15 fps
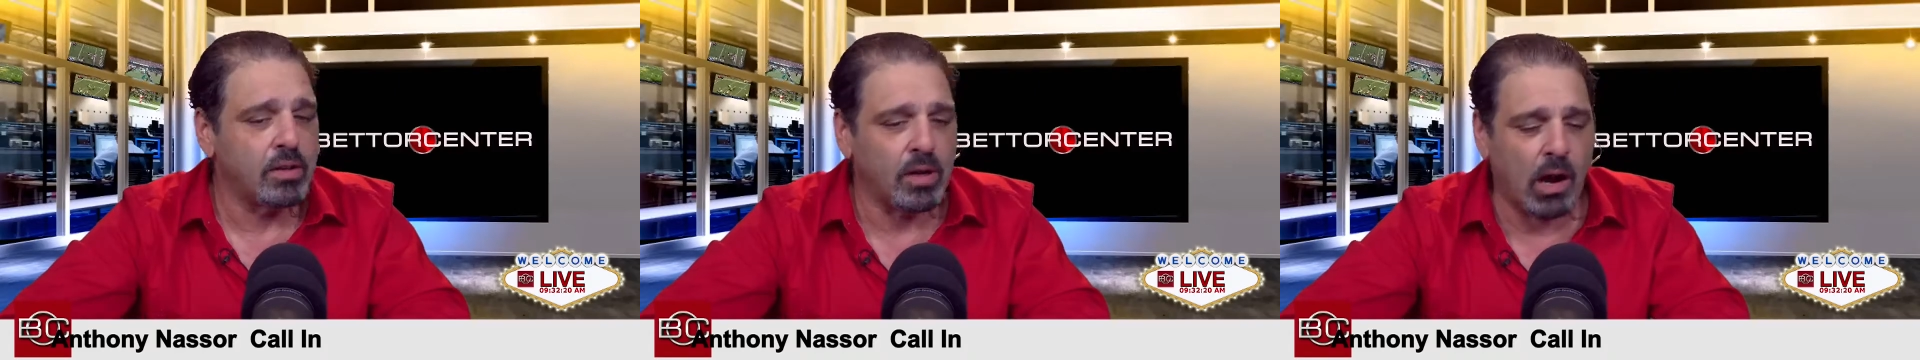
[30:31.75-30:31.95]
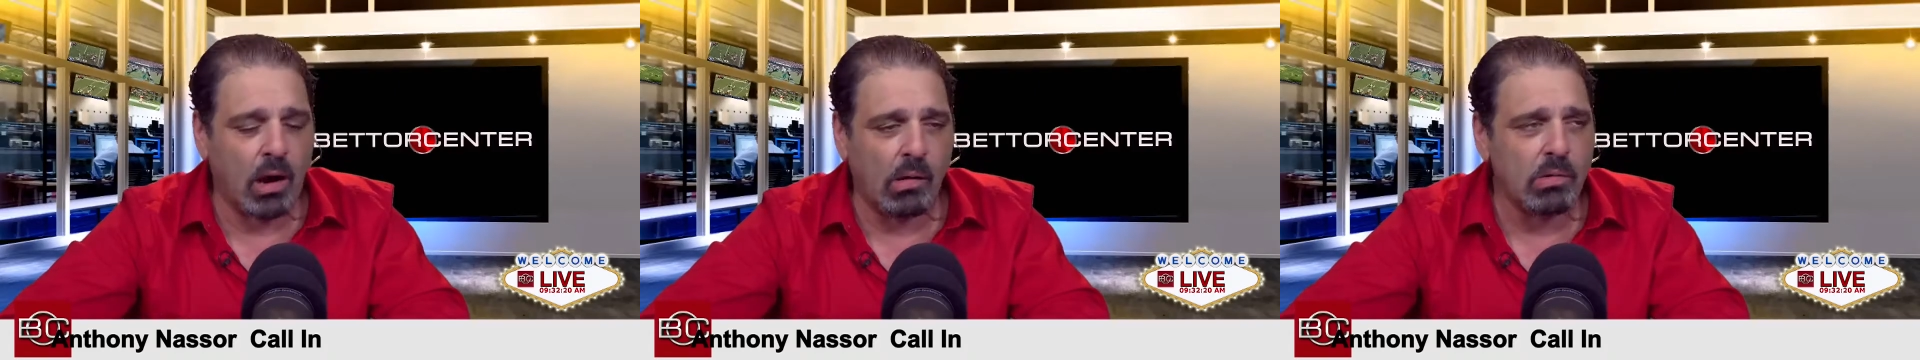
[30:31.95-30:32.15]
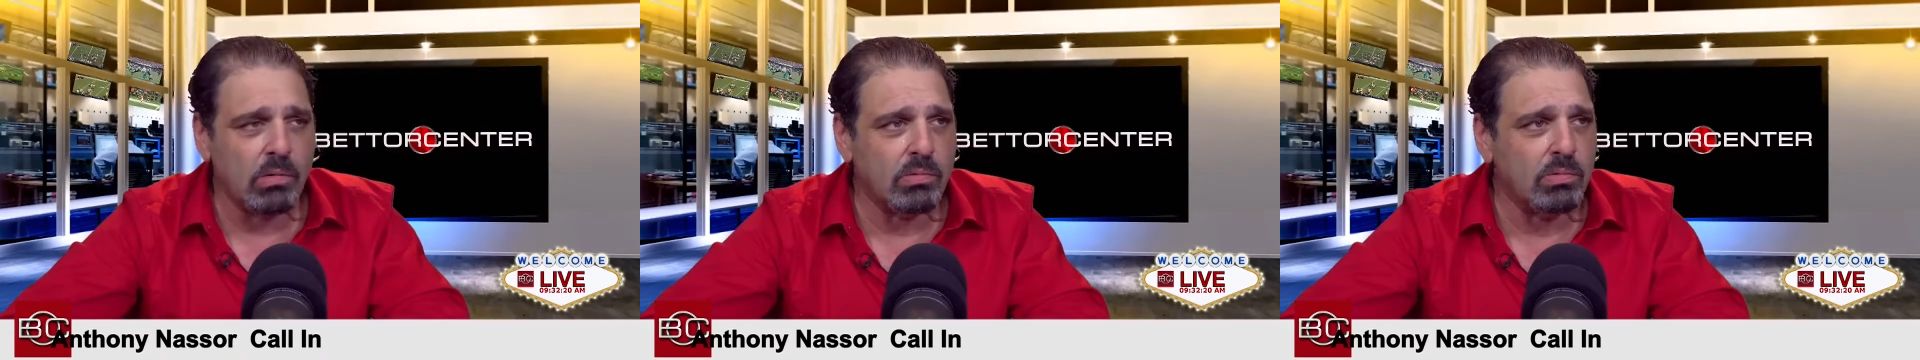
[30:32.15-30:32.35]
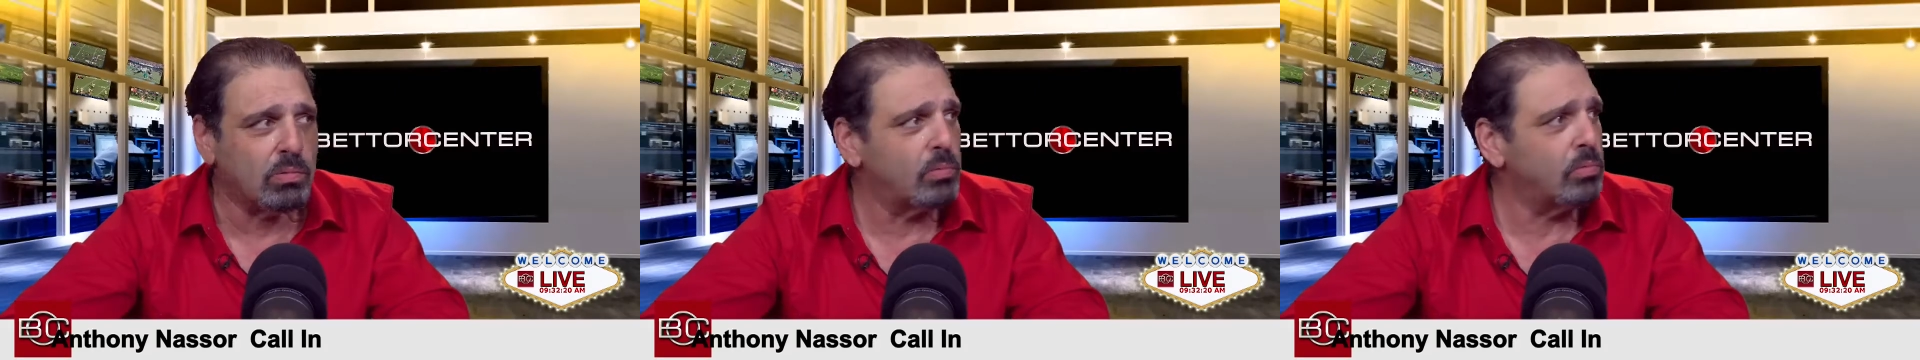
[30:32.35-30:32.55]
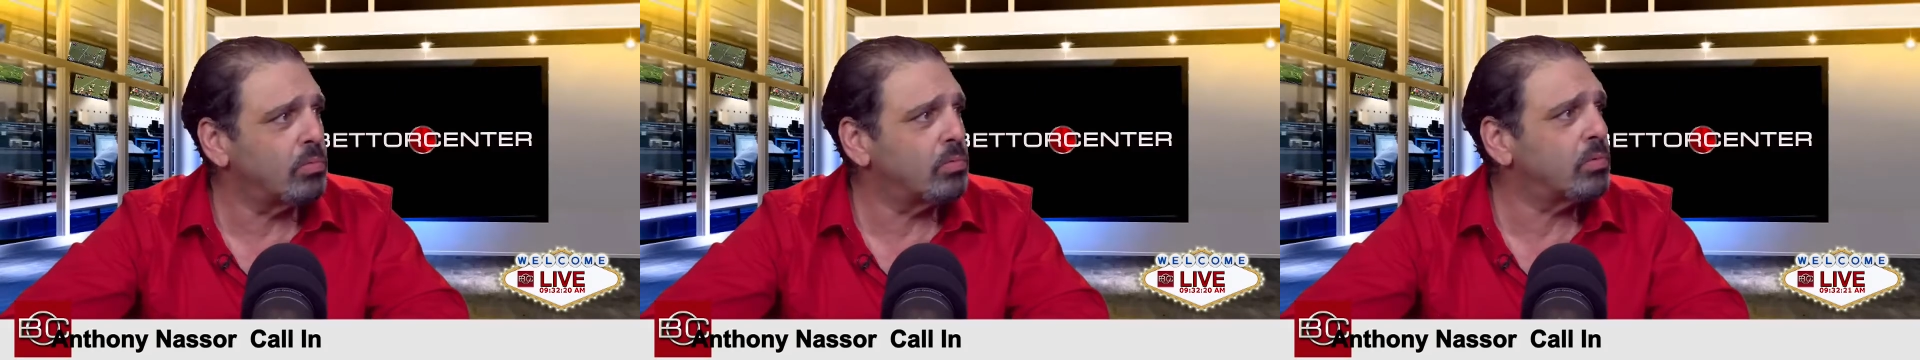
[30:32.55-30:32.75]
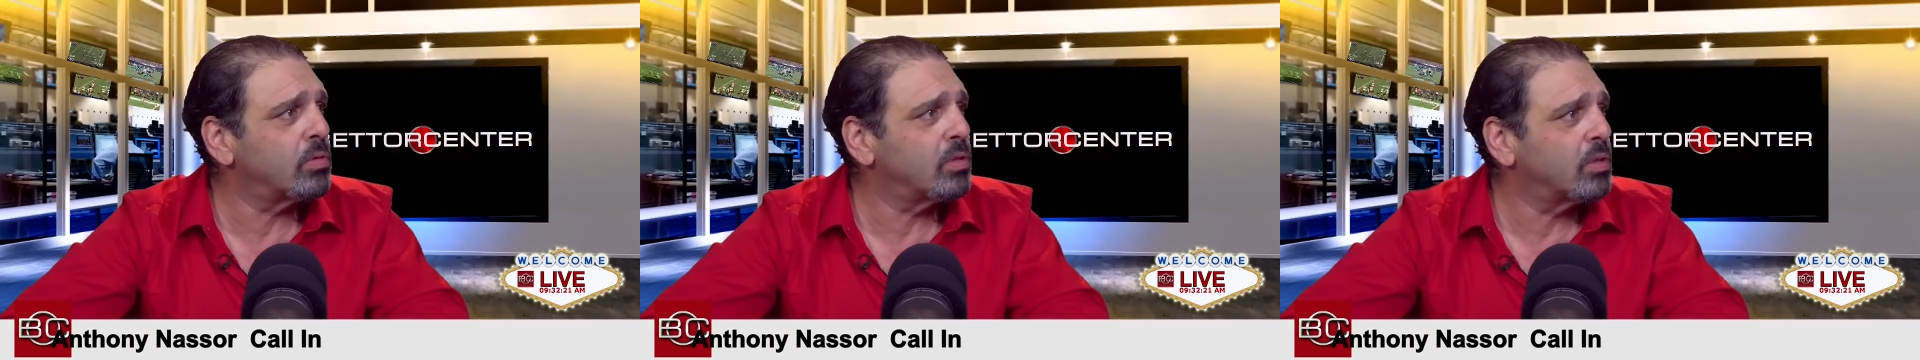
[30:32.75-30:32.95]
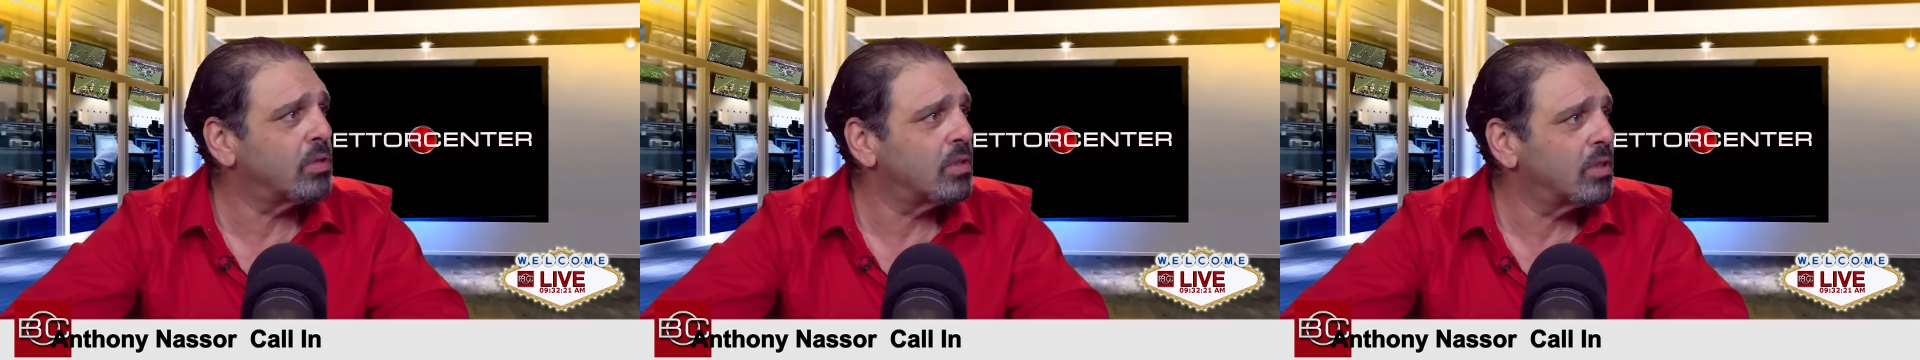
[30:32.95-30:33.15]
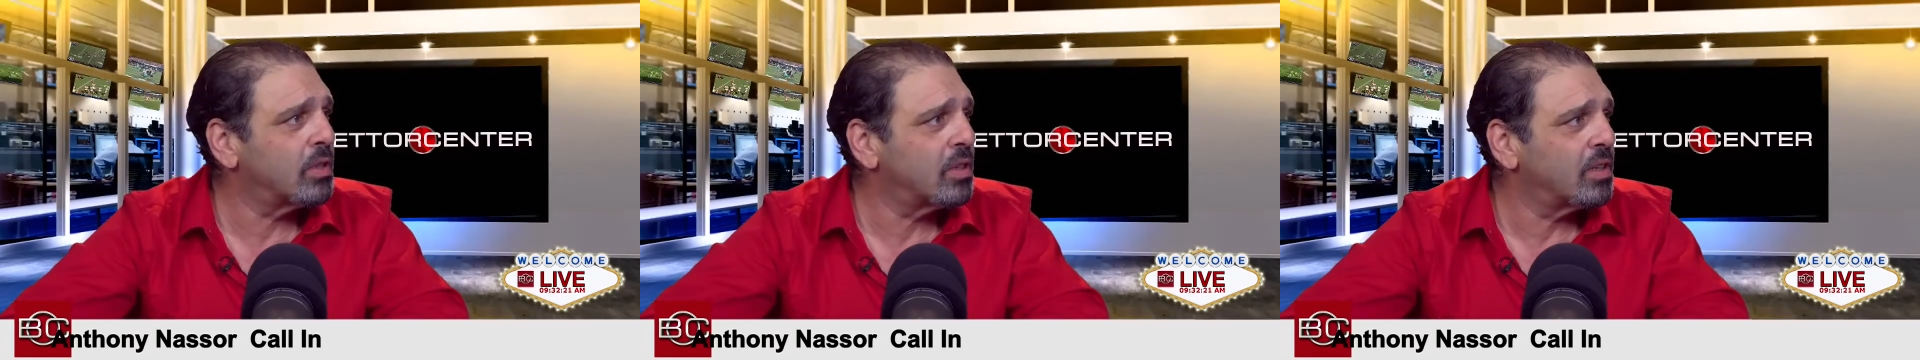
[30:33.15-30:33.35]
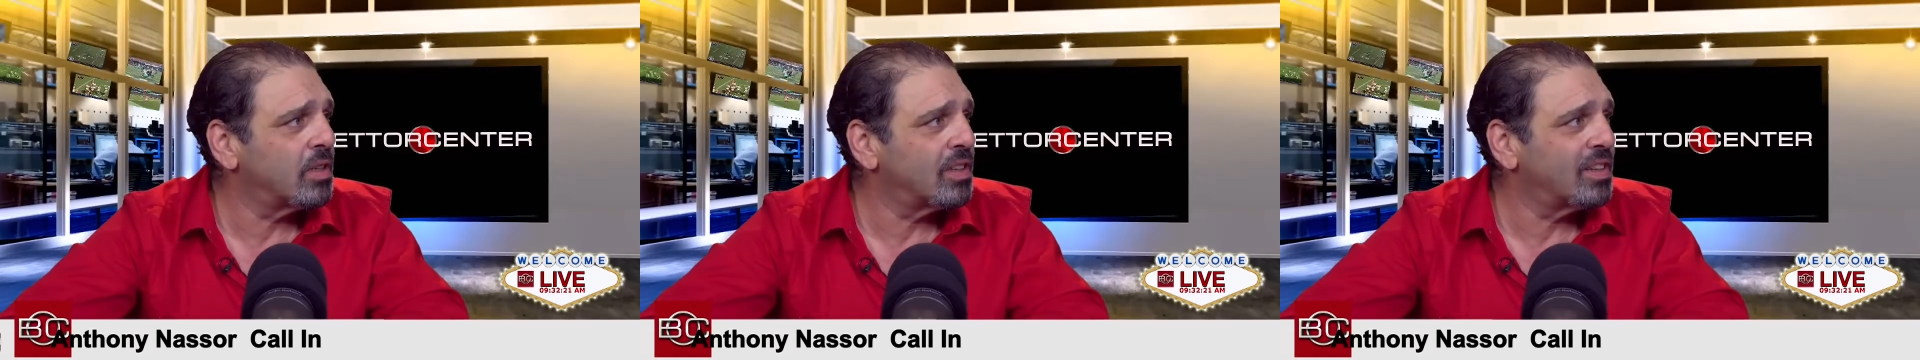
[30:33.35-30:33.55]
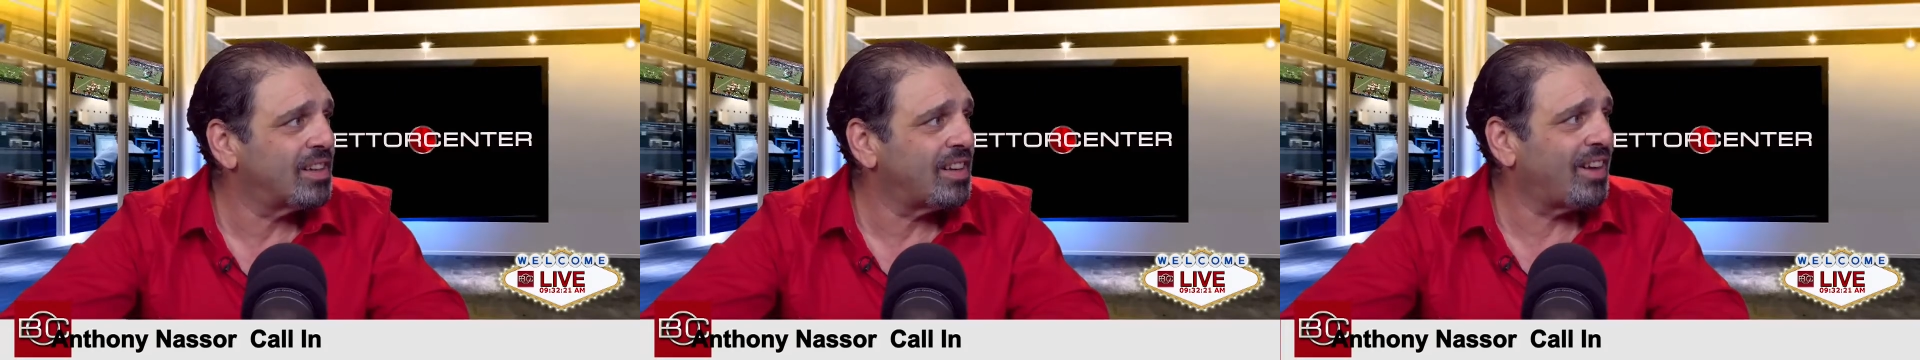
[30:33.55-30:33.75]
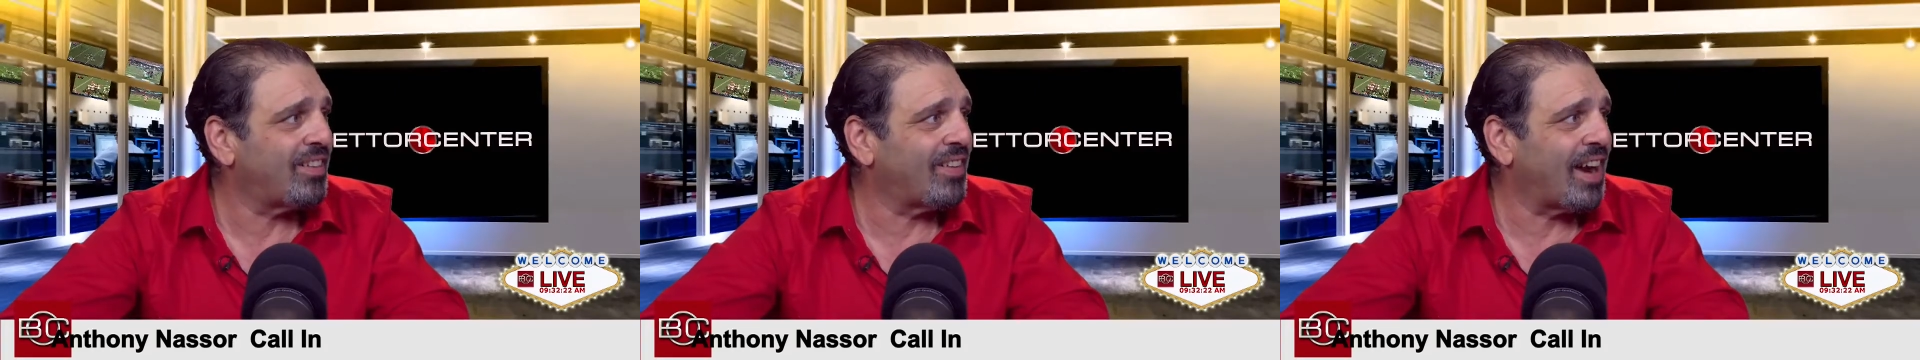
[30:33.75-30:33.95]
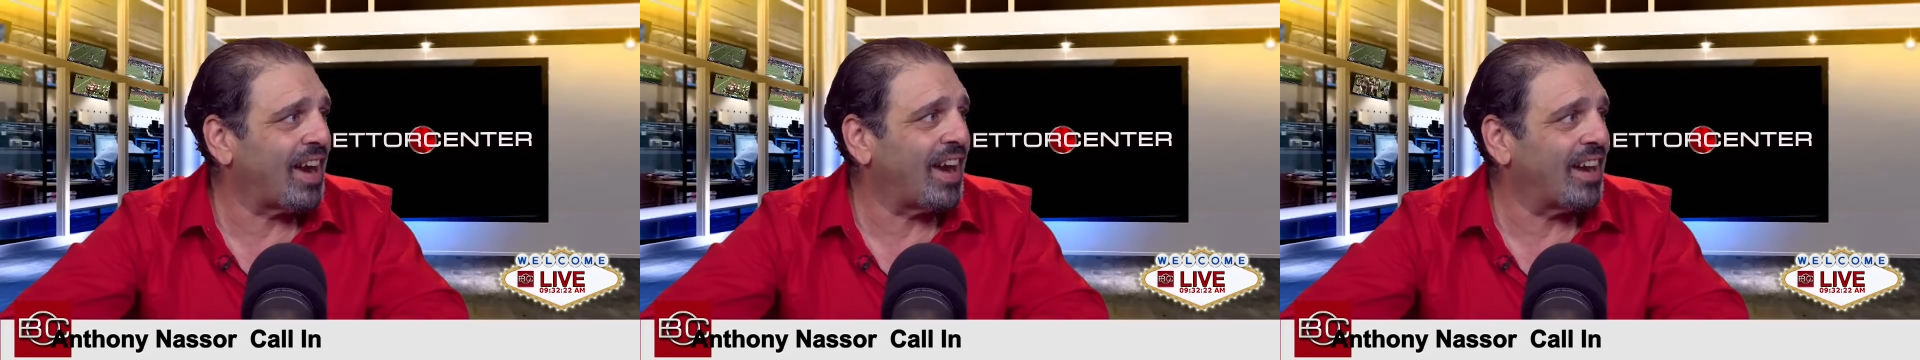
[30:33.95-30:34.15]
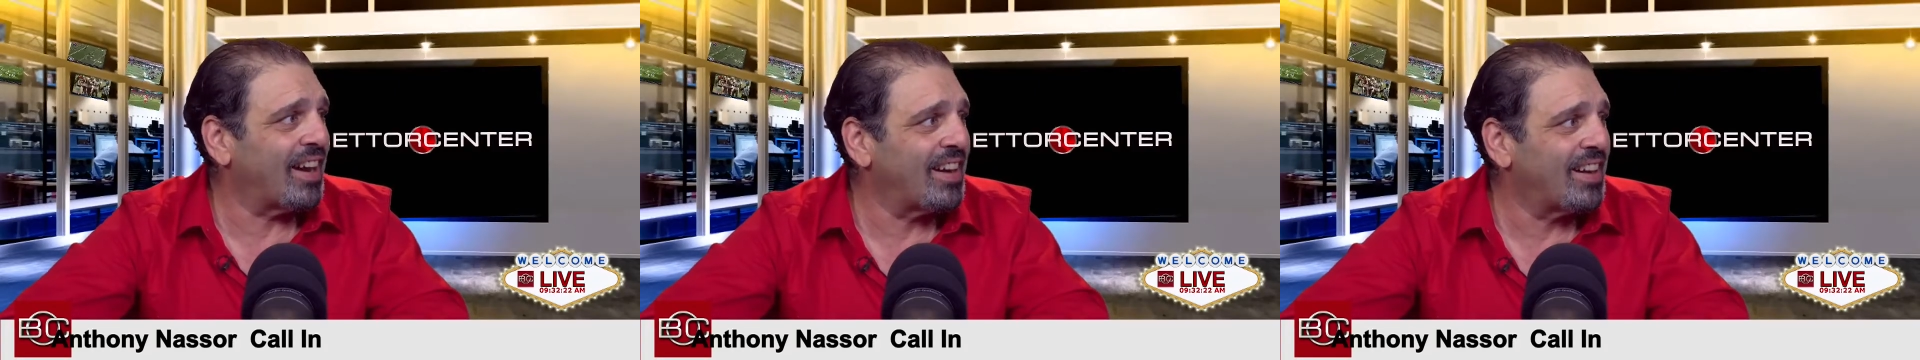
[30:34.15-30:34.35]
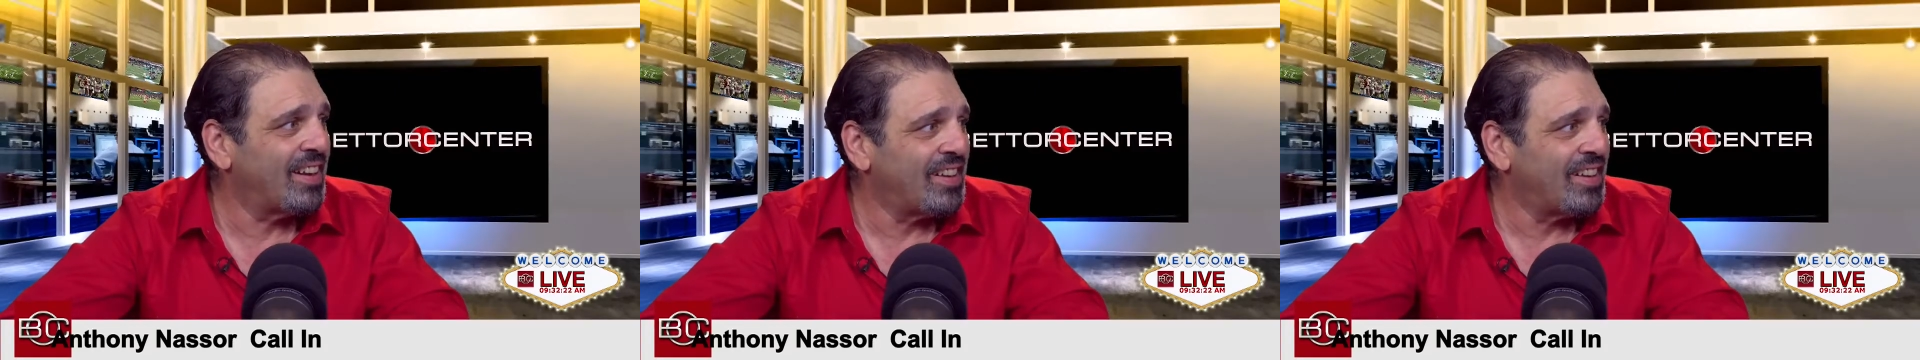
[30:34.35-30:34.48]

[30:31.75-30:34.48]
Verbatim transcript: Arr. Oh, man, love it. All right.